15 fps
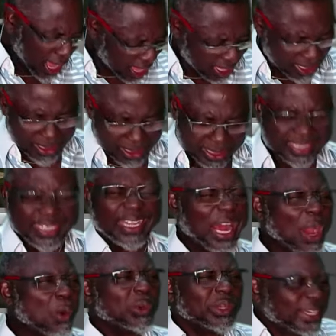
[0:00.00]
Ah, he
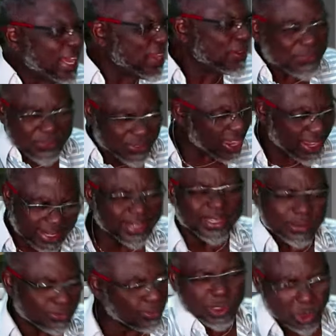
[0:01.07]
said, I will never
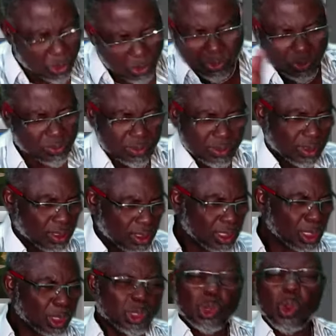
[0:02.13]
leave you
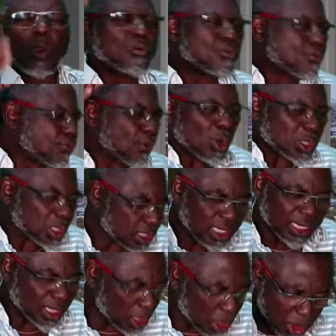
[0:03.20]
nor
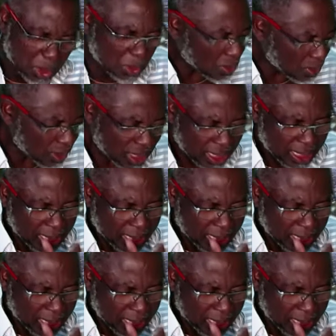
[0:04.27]
forsake you.